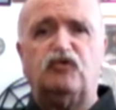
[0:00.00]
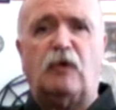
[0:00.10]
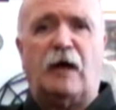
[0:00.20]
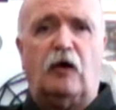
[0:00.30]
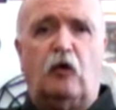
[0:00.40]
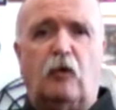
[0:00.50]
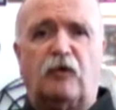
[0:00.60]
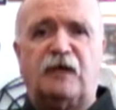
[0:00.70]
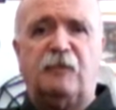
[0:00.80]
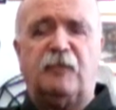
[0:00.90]
to our
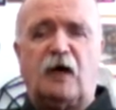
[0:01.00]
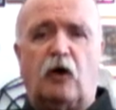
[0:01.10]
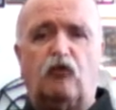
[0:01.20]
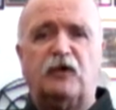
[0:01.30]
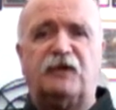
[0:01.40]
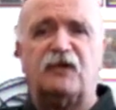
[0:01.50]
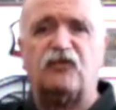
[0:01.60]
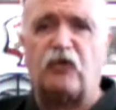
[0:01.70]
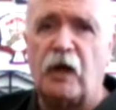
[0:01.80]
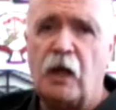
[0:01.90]
elbow, keeping our wrist
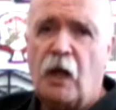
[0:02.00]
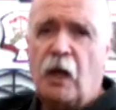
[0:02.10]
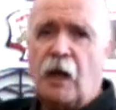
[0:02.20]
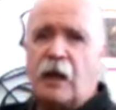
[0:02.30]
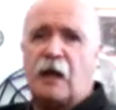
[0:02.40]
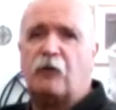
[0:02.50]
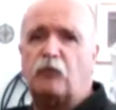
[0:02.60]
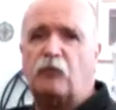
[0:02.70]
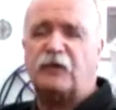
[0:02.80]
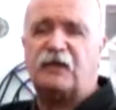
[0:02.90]
straight.
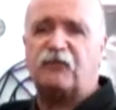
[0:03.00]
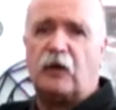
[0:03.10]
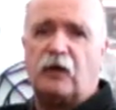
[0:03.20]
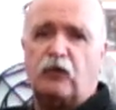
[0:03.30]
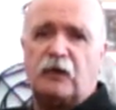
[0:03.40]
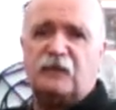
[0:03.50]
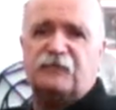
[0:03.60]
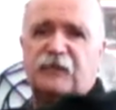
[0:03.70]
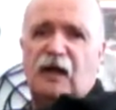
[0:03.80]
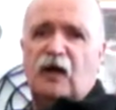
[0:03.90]
And when we strike, we're going to
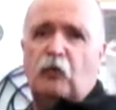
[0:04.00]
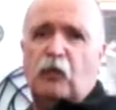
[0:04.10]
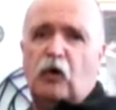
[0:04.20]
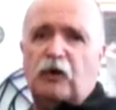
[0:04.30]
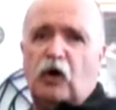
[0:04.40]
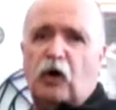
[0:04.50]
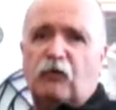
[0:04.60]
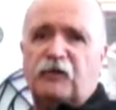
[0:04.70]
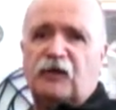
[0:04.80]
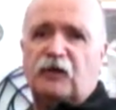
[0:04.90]
lift that elbow in a
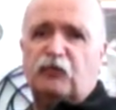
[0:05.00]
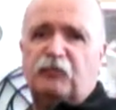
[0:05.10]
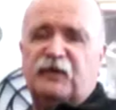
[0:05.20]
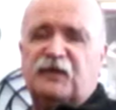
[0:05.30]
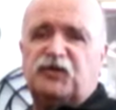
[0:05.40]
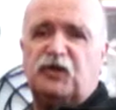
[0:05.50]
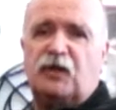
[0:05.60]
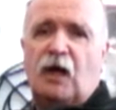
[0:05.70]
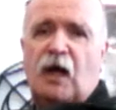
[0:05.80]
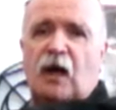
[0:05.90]
horizontal
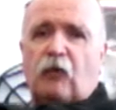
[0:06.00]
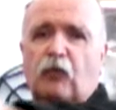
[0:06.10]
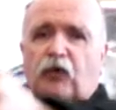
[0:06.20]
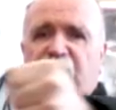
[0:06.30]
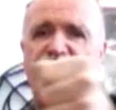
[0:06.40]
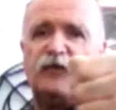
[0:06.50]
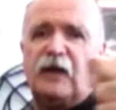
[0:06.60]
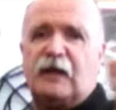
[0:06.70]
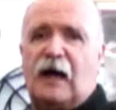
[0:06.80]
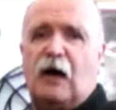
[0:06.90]
position, and we're going to
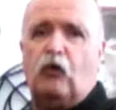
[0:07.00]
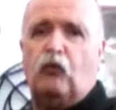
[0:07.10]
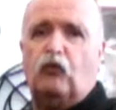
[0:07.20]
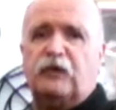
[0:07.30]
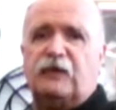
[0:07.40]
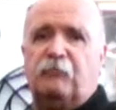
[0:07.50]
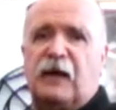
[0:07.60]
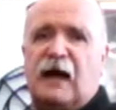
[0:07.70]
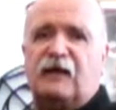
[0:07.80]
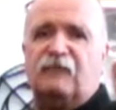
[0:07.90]
strike out with the
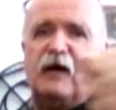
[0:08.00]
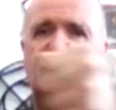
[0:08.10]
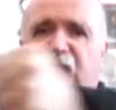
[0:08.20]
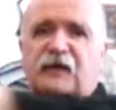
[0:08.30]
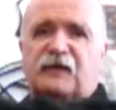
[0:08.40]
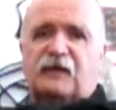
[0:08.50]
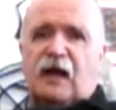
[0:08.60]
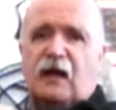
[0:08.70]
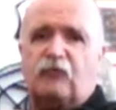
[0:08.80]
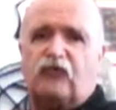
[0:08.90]
back of our fist
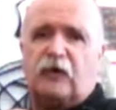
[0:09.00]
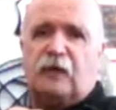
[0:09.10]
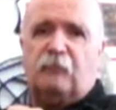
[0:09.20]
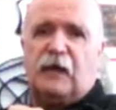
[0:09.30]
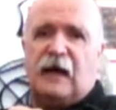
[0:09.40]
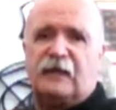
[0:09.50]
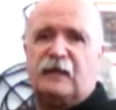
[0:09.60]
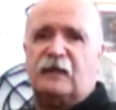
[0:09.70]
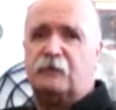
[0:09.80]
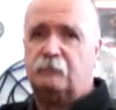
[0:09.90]
and bring it back
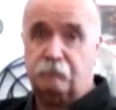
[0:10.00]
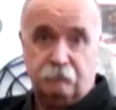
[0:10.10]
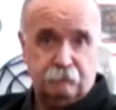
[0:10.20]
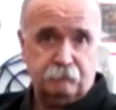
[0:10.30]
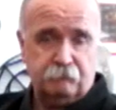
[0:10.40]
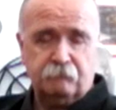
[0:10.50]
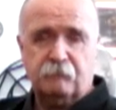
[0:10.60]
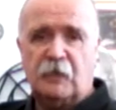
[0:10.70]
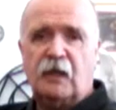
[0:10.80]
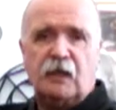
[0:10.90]
in,
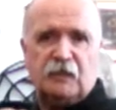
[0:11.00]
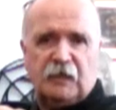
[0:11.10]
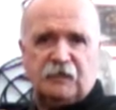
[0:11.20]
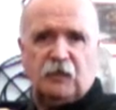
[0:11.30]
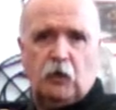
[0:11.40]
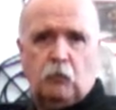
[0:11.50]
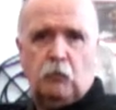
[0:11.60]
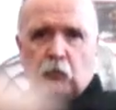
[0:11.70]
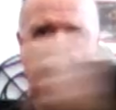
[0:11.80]
like so.